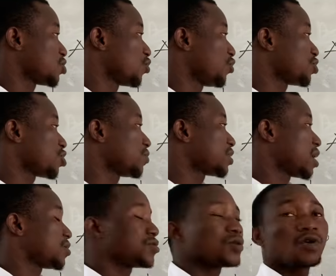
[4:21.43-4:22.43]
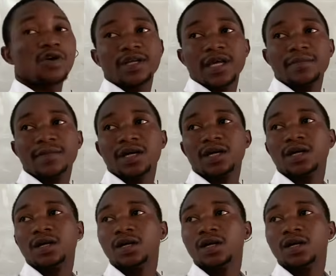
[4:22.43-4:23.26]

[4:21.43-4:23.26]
So sometimes we call them the